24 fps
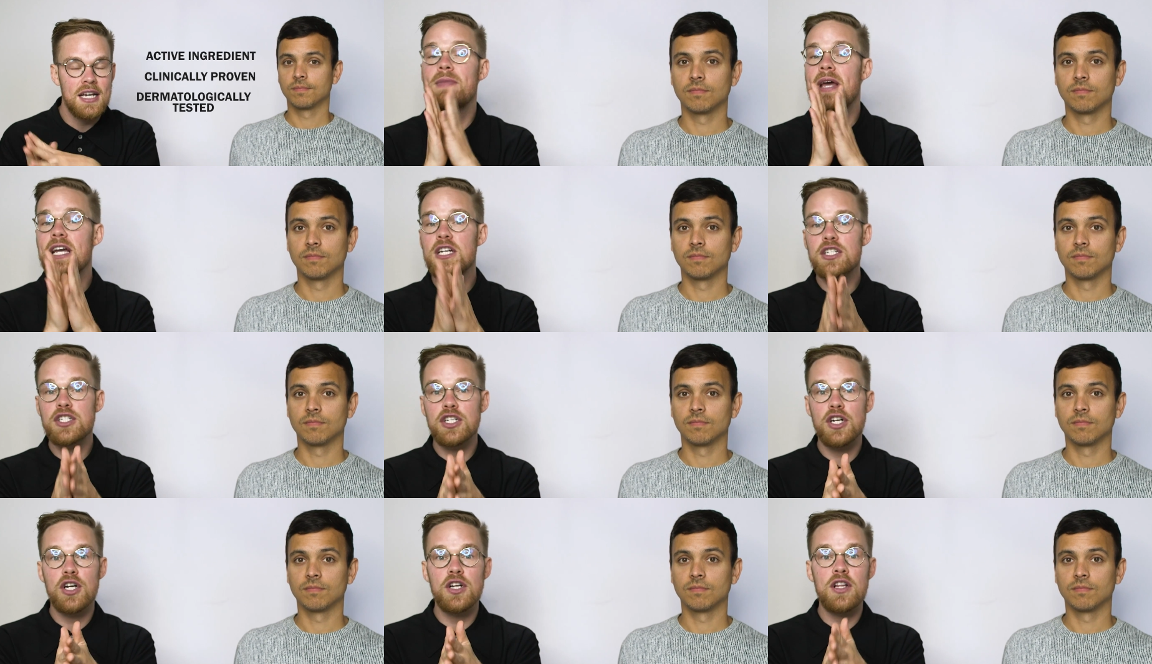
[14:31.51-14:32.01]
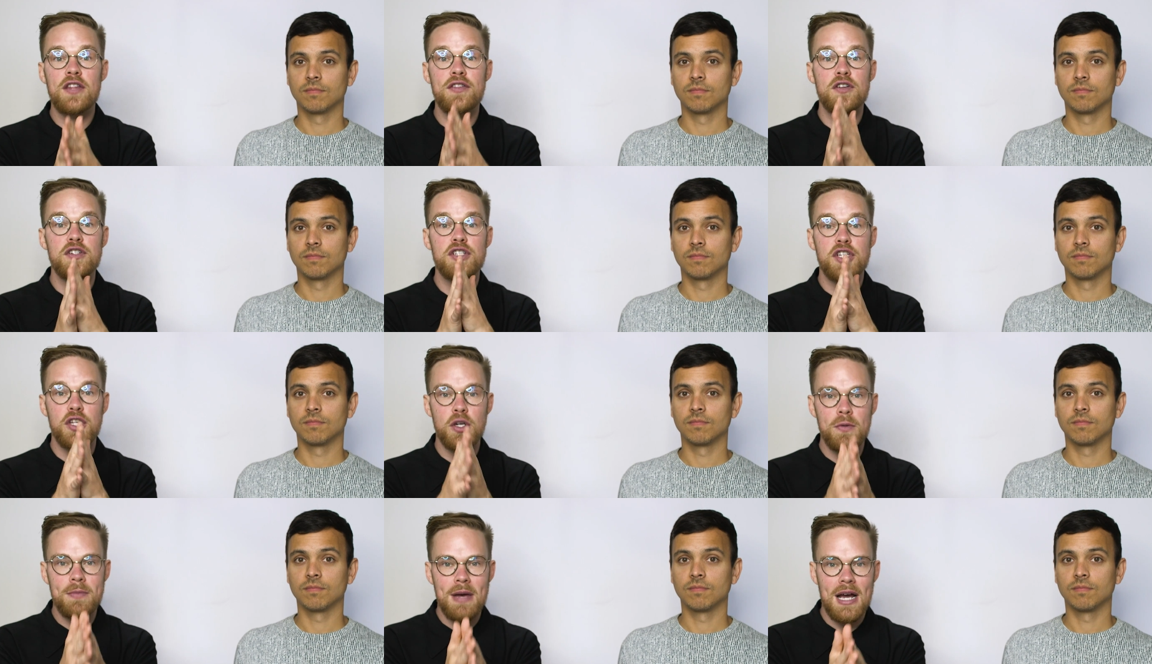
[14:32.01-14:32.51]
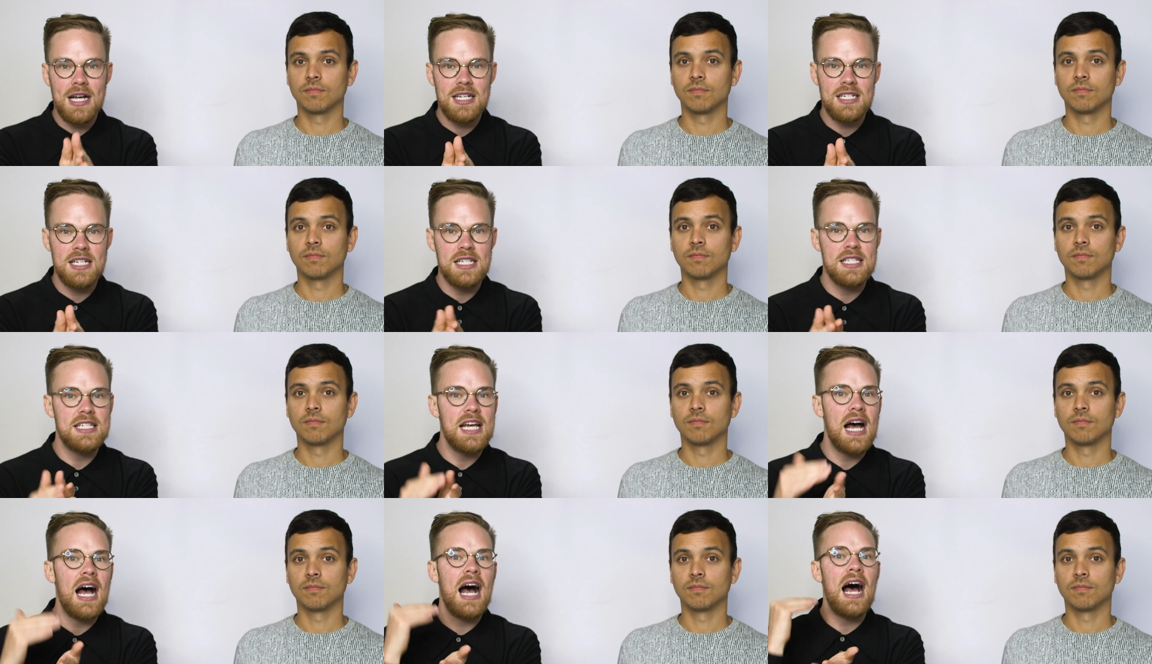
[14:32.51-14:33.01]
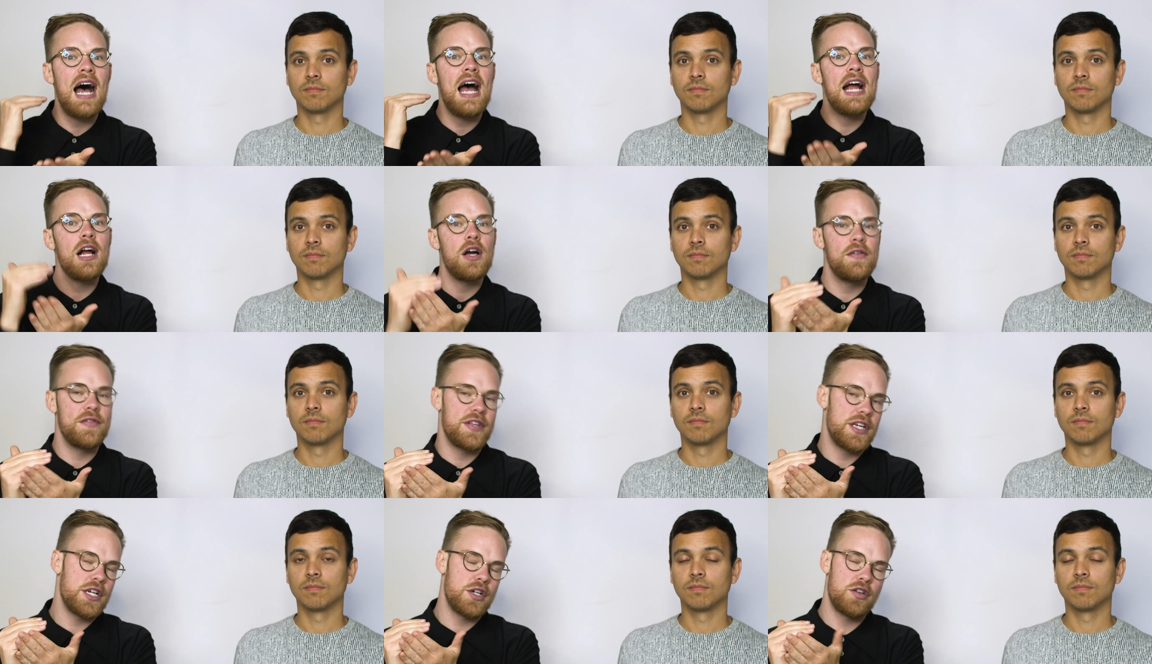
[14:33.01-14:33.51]
Speaker 1: Make sure that there's humectants high
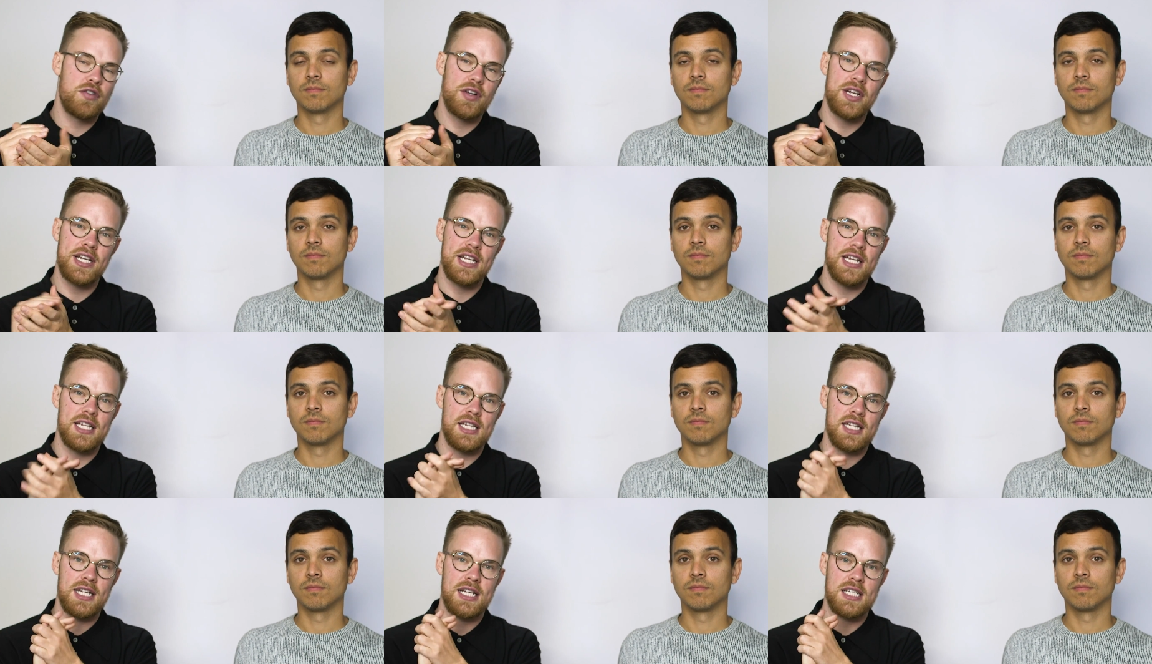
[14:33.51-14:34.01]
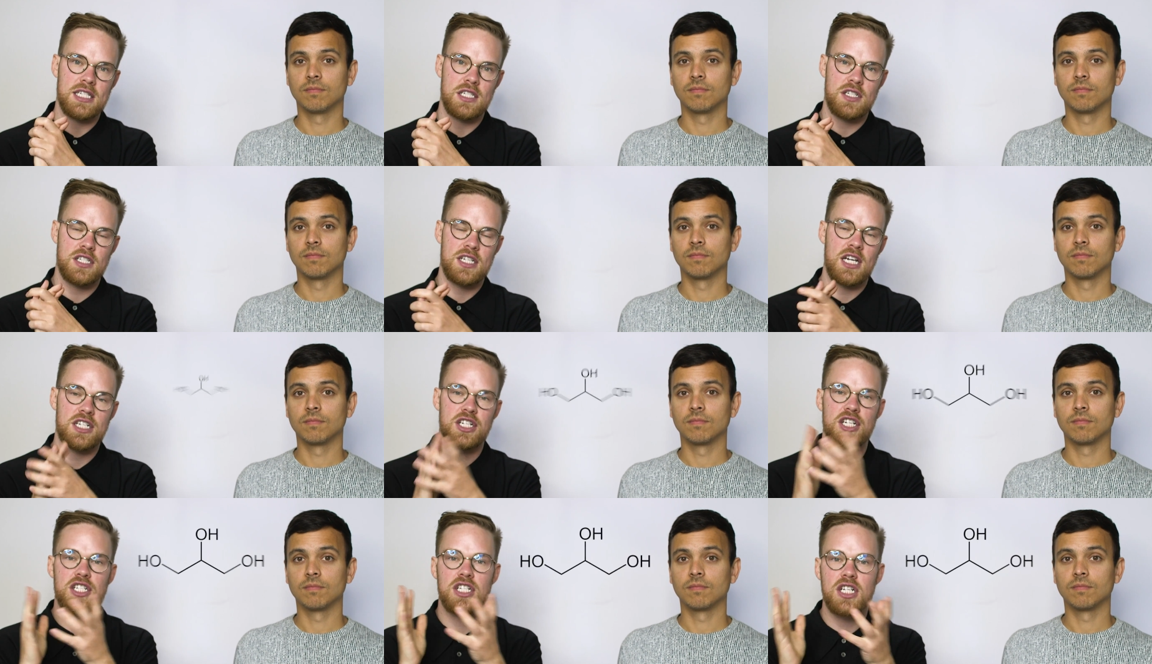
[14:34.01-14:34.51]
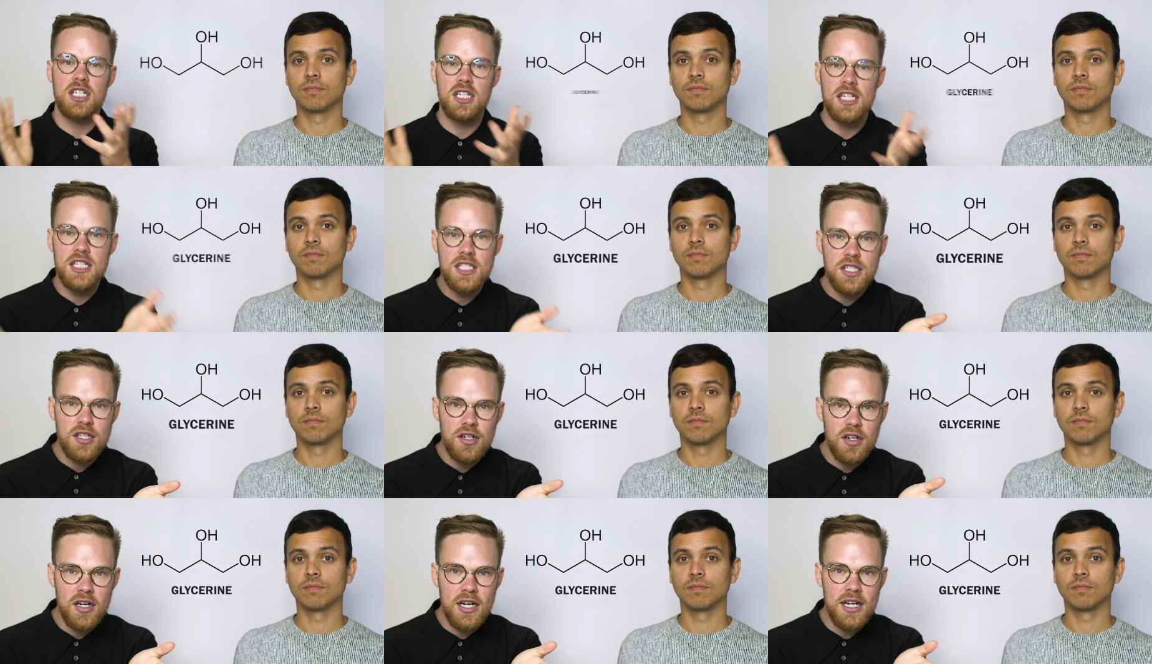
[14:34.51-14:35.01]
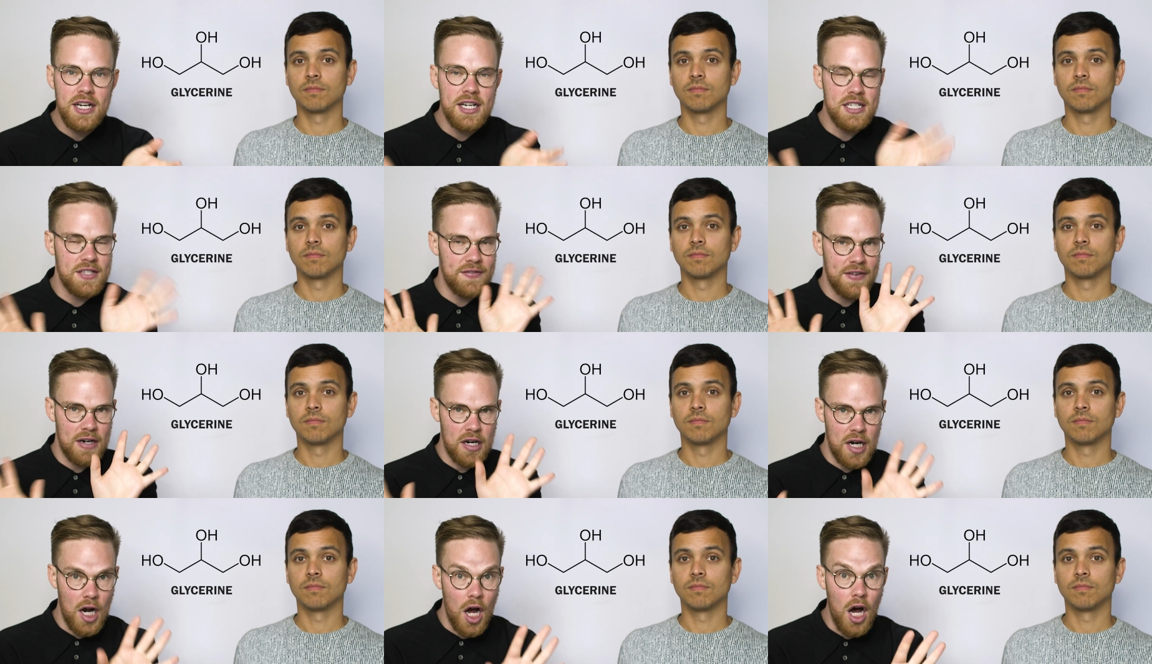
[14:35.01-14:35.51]
on the ingredient list, such as glycerin is
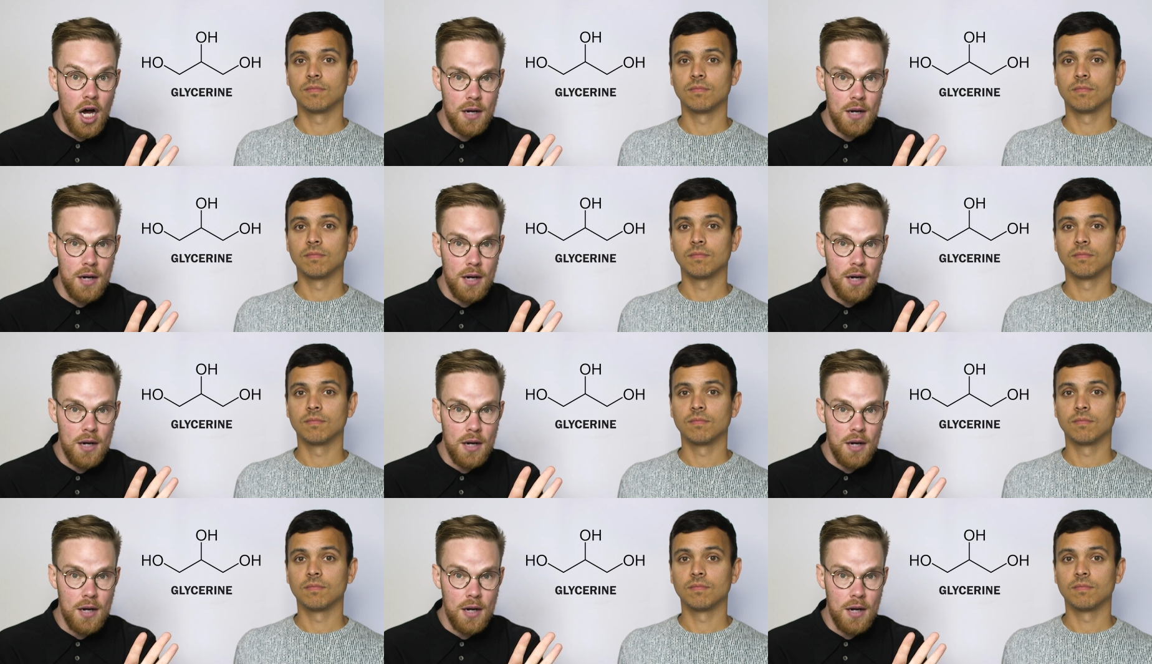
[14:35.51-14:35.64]
a very